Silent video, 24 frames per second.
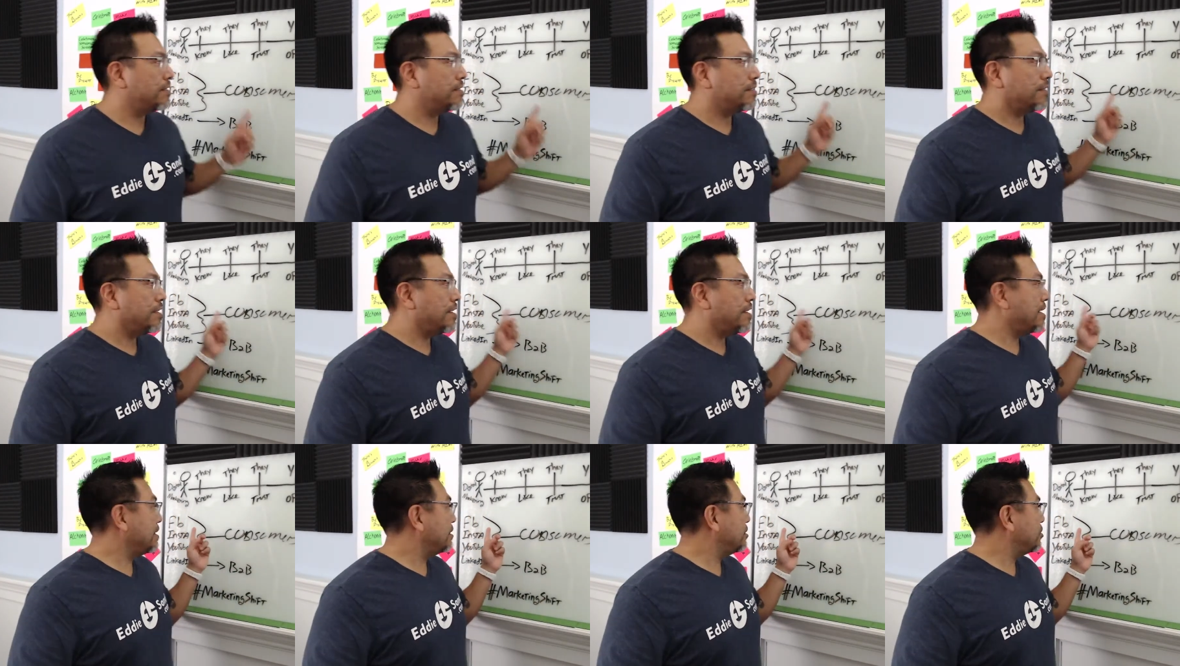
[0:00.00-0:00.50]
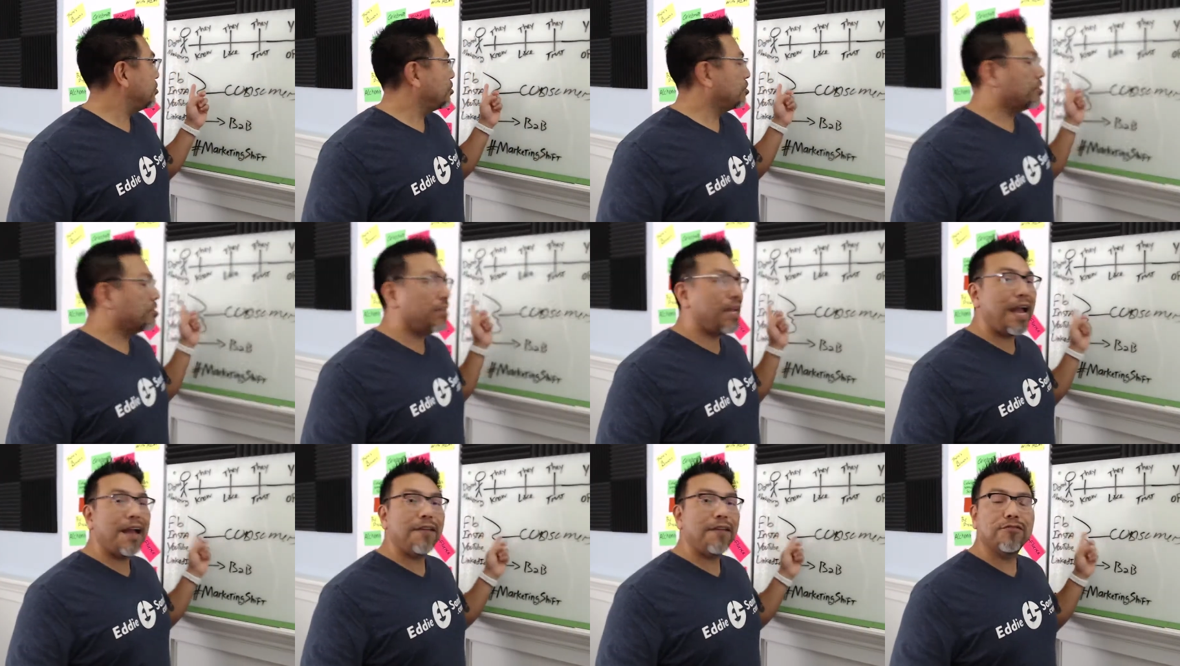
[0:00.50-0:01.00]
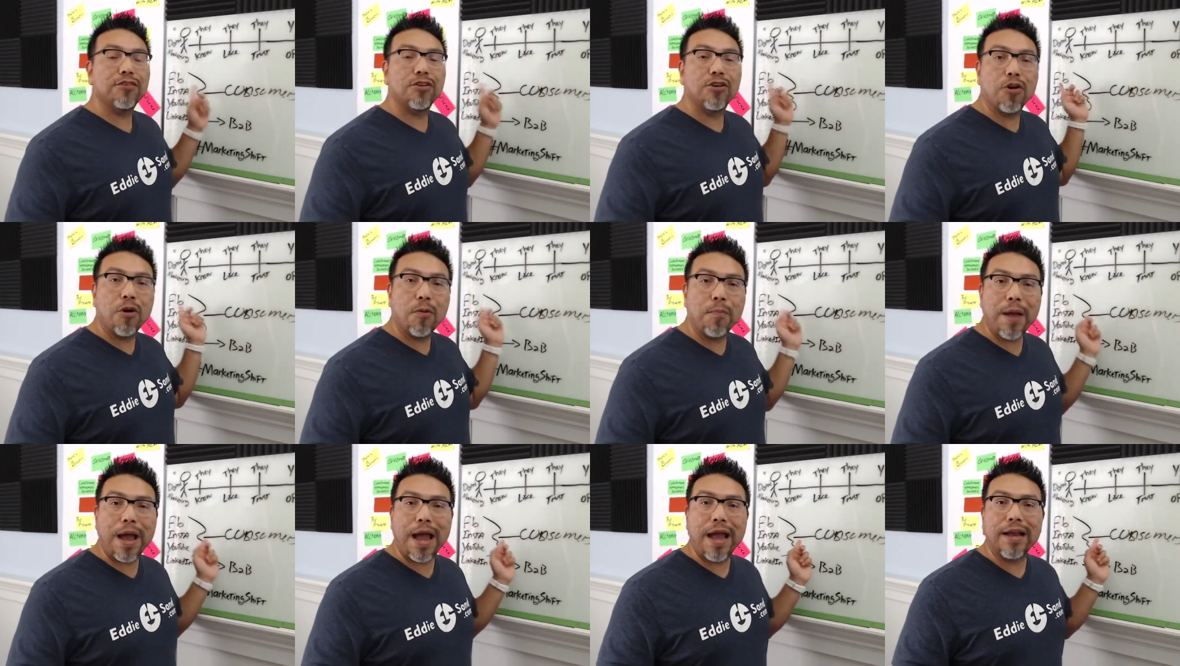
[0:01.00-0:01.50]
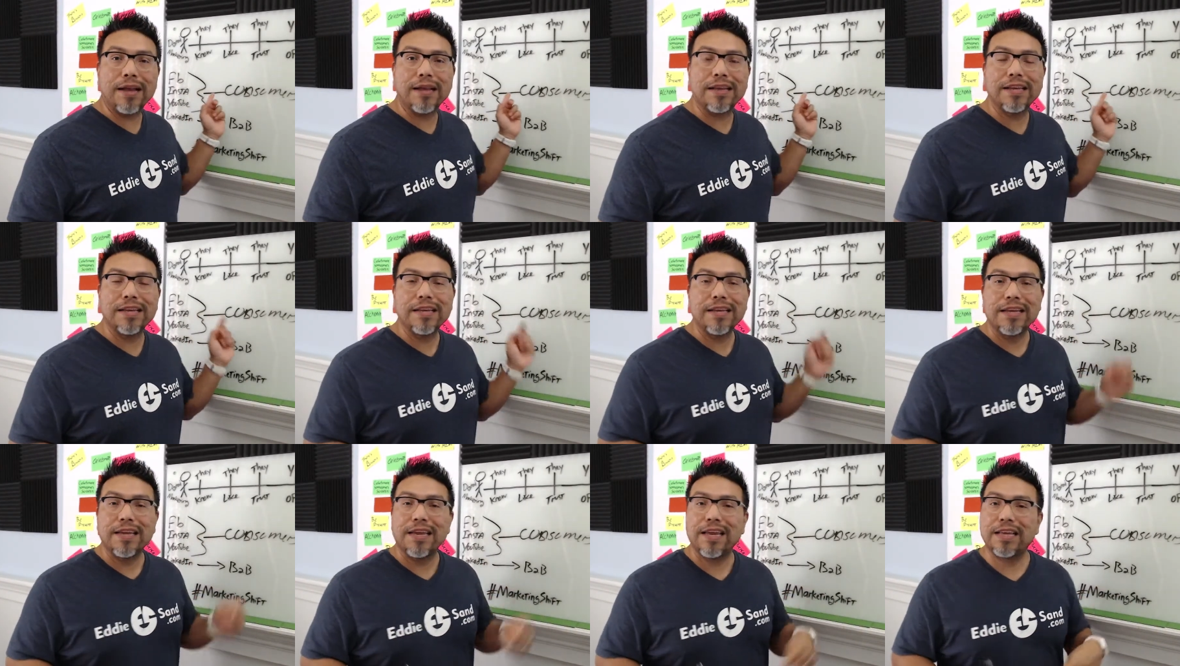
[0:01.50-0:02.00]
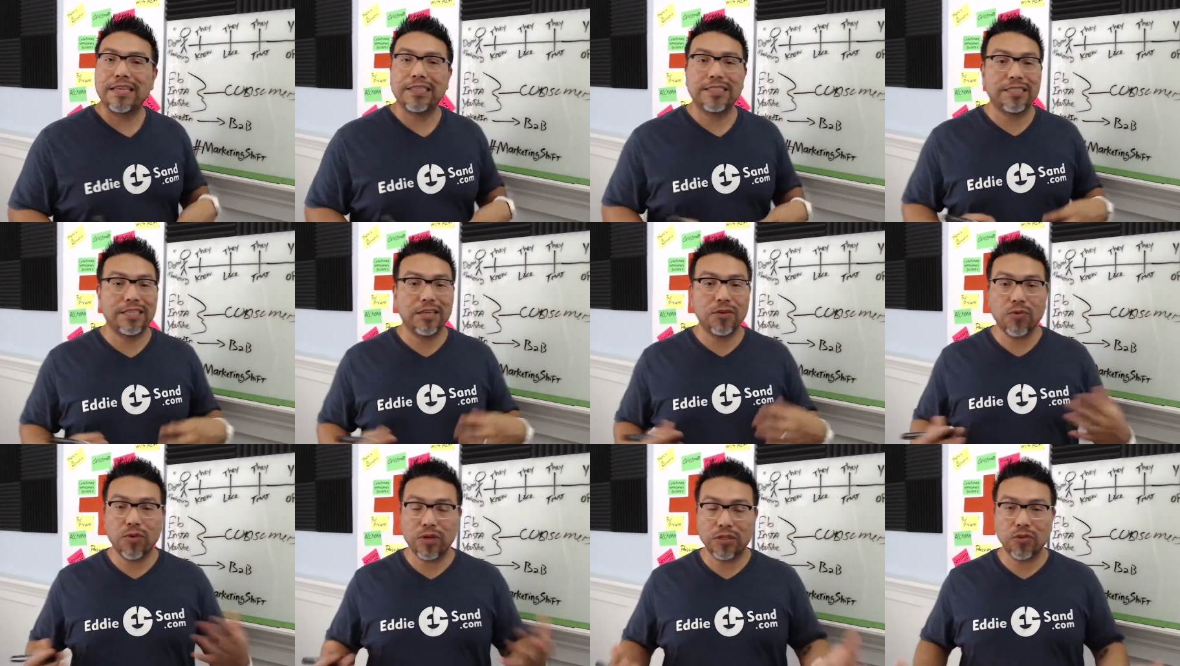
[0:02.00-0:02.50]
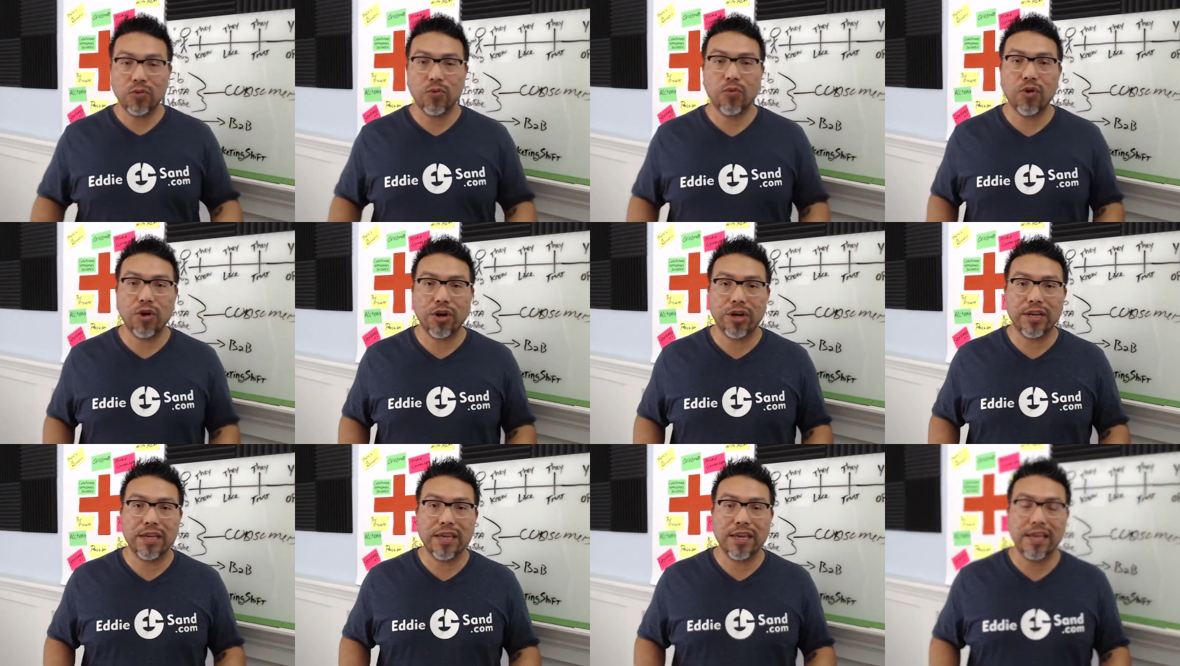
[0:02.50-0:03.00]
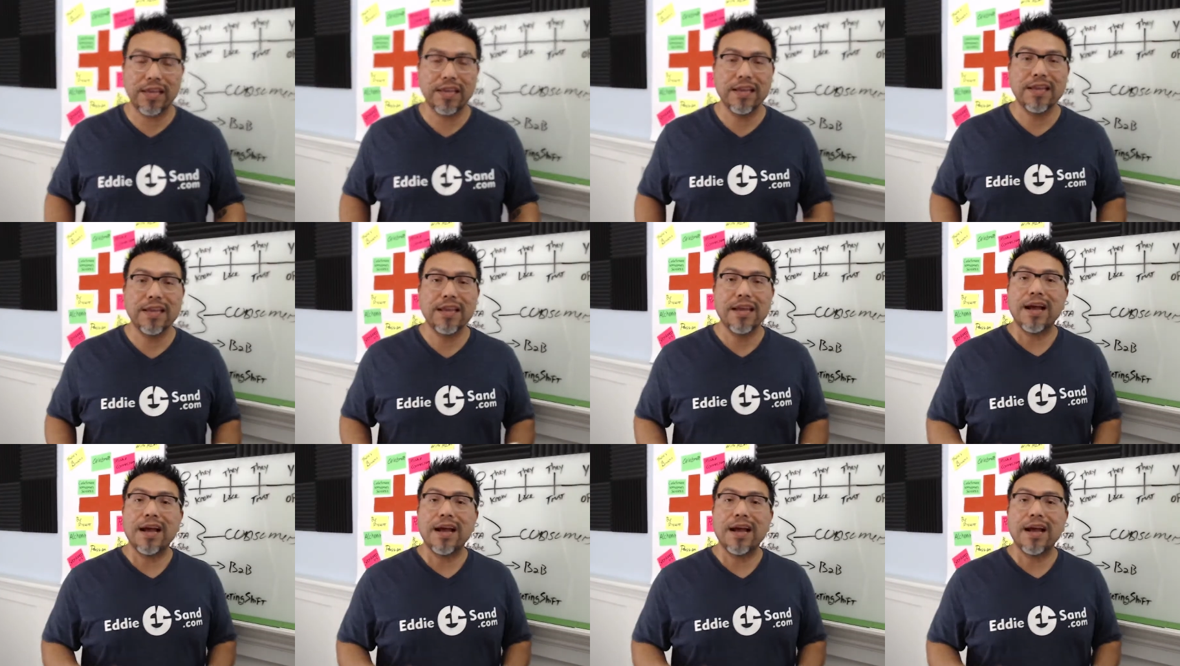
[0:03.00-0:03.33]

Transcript: is you're going to have to go back and see what's working.